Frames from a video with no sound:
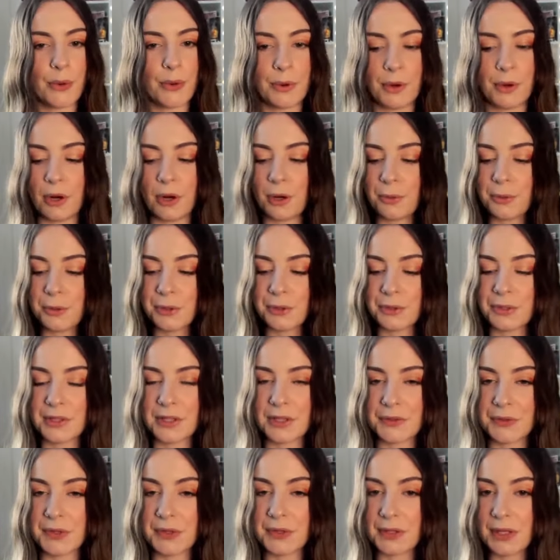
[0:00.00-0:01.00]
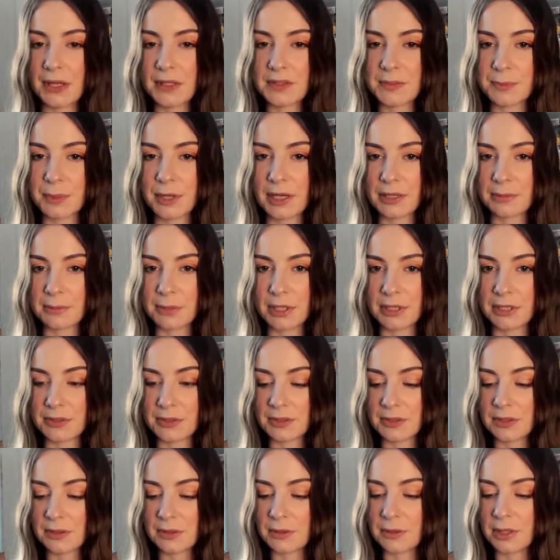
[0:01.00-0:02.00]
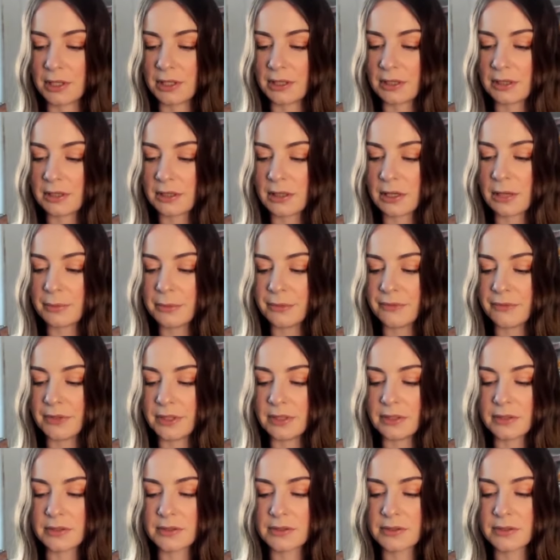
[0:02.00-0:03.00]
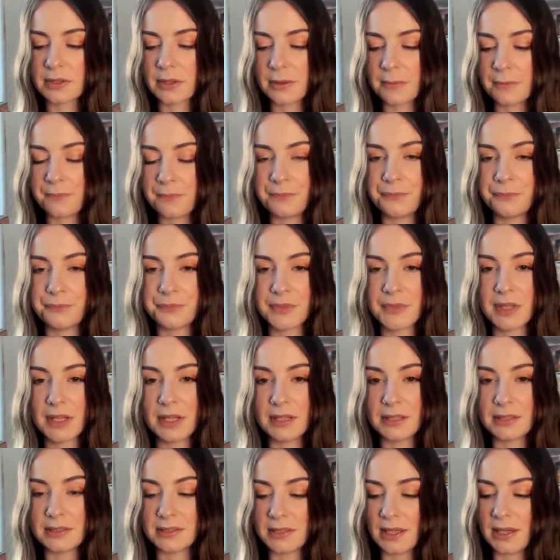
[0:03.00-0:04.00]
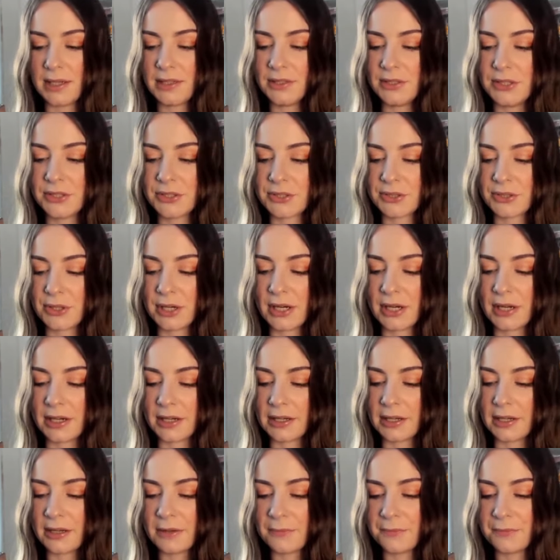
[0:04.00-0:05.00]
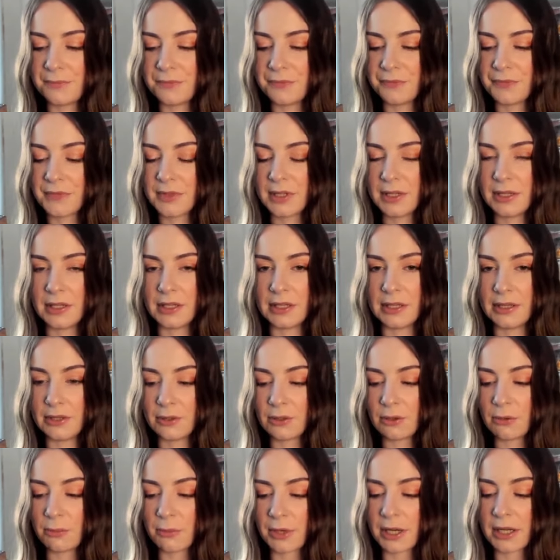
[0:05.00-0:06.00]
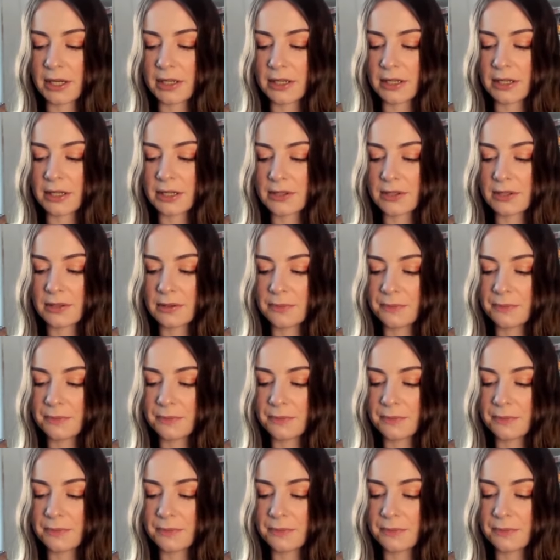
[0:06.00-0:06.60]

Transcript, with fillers: Are we gonna get that last pack magic? Okay, Cup of Ace, Dice Try, Hero Mask,